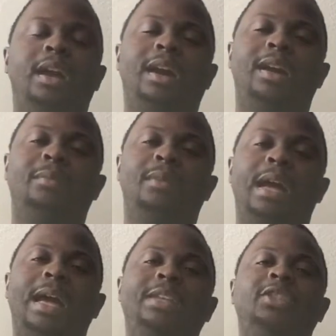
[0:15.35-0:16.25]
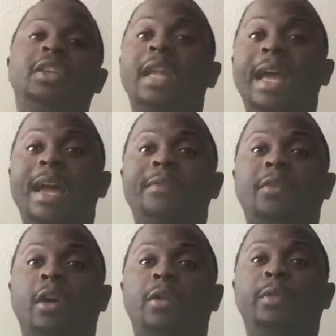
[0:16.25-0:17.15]
I should have
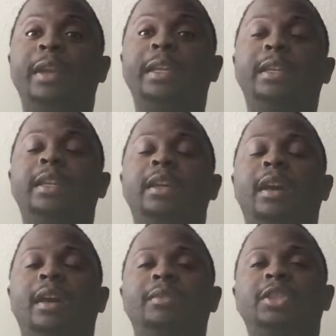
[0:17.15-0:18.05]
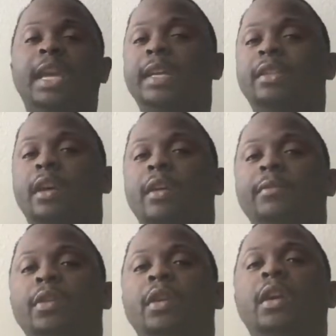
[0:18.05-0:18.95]
already checked
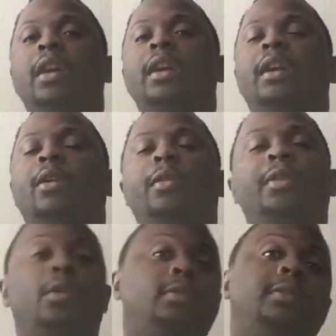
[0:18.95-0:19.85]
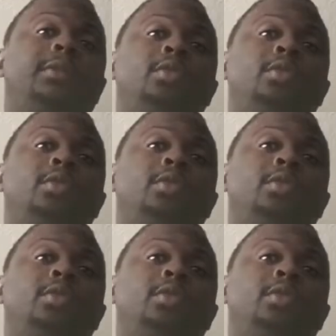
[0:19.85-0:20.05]
off on those of